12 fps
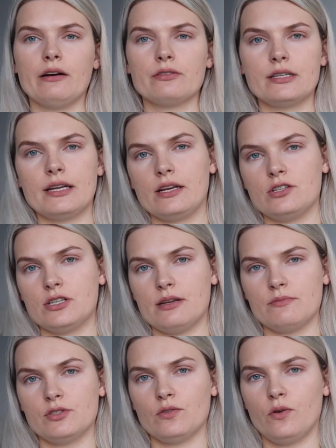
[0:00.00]
out in
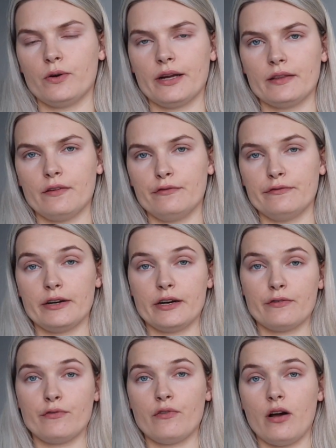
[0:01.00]
H&M store at the
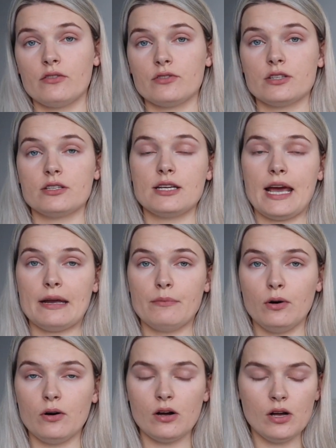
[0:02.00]
very front
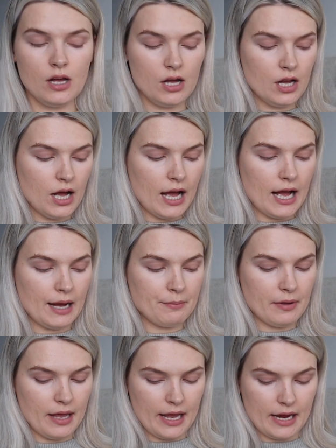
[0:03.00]
table.
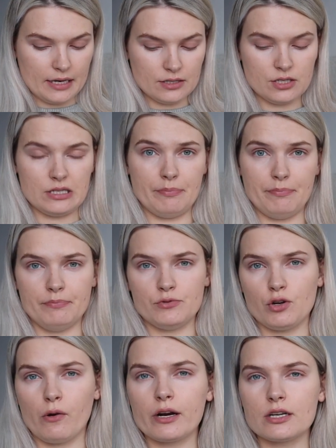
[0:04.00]
And the
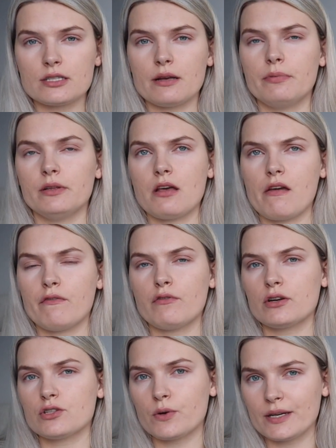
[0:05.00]
joggers, I believe,
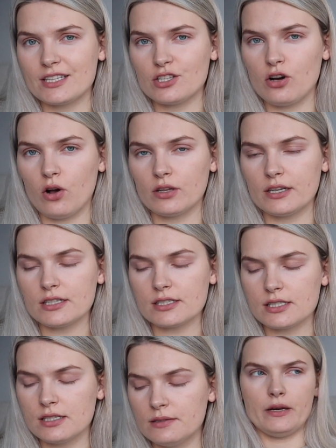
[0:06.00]
were
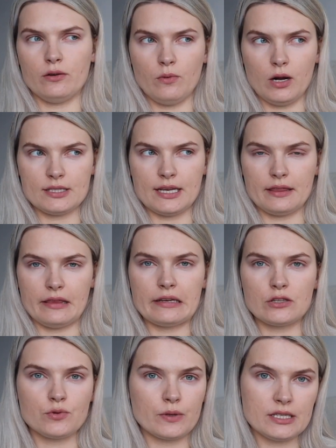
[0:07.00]
$20. Better was, I
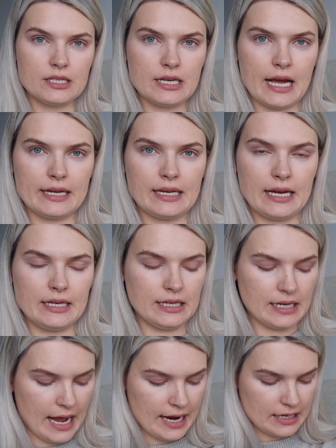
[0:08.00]
think,
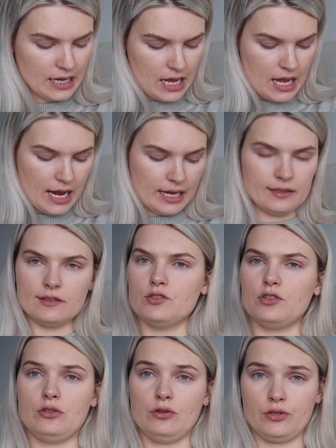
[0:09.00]
$29.99, and it
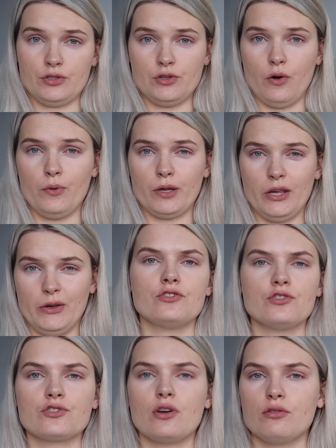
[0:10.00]
just looks so cute.
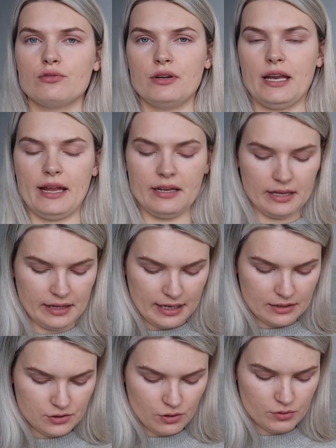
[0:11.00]
It just goes with
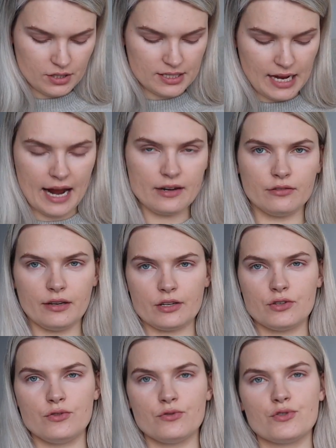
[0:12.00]
anything. So these kind of
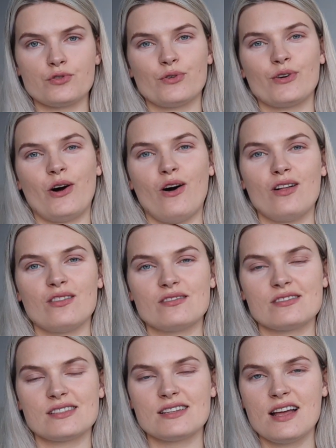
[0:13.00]
like neutral
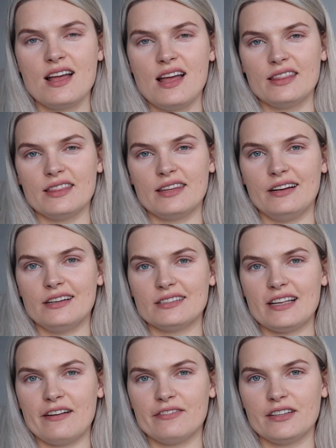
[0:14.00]
colors,
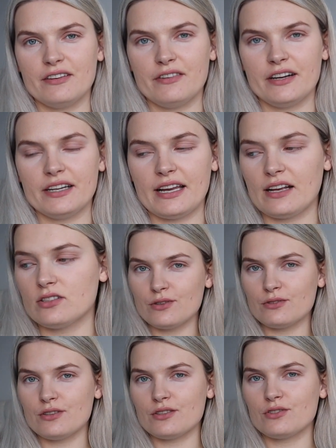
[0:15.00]
they're definitely very nice.
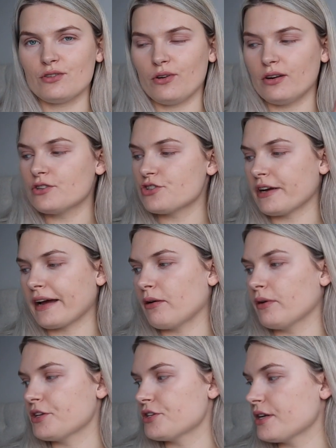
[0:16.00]
Going to the store, check
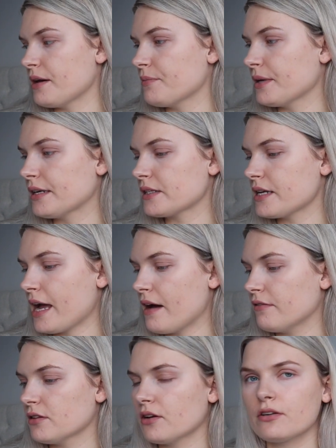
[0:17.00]
out H&M because they
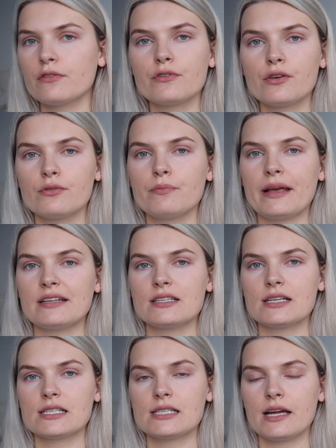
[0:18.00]
have a lot of cute
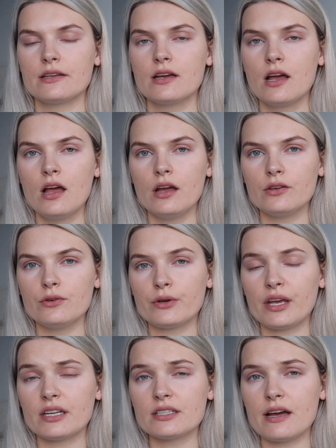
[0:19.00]
basics that you
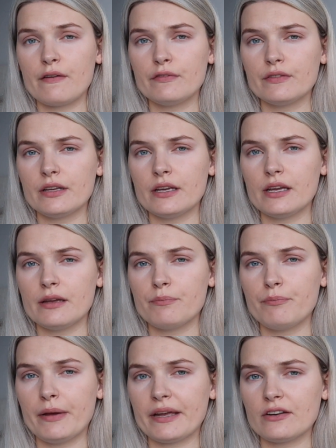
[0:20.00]
can
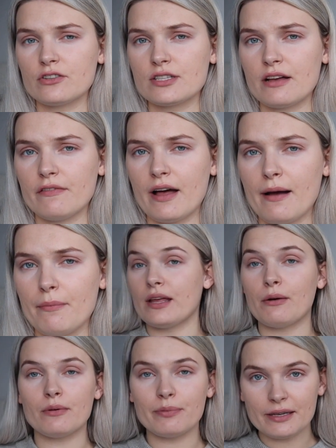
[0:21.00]
definitely pick yourself up.
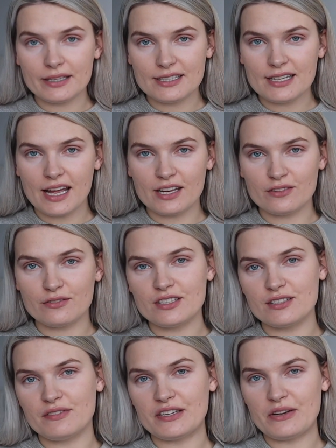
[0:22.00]
That will be the end of
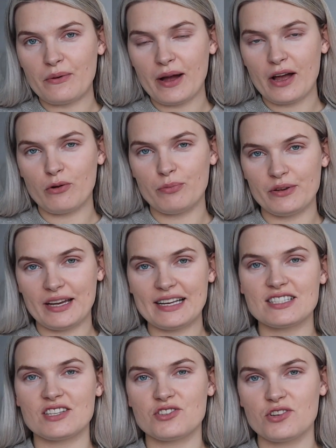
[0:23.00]
this video. I hope you
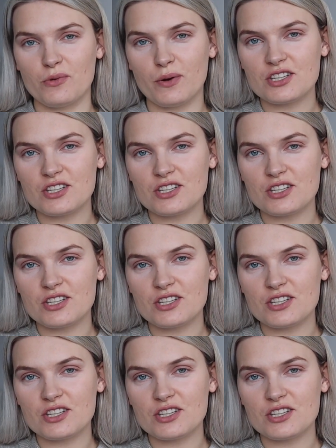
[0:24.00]
guys enjoy